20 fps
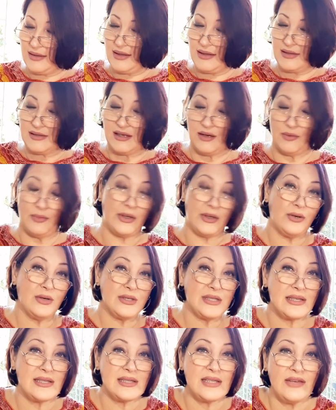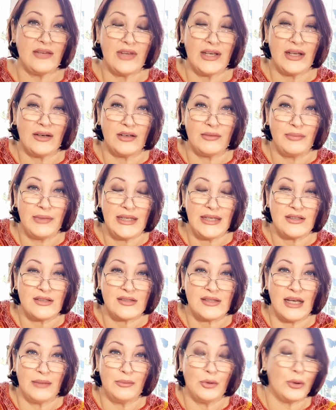So because it's 700
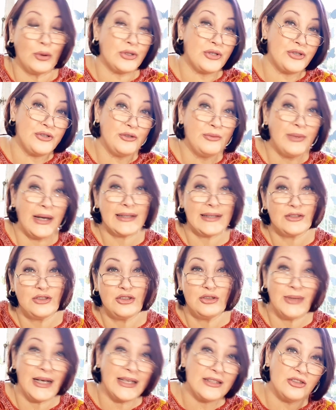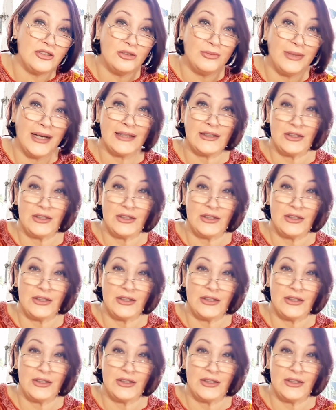meters, I bought 2 by 2 by 2 by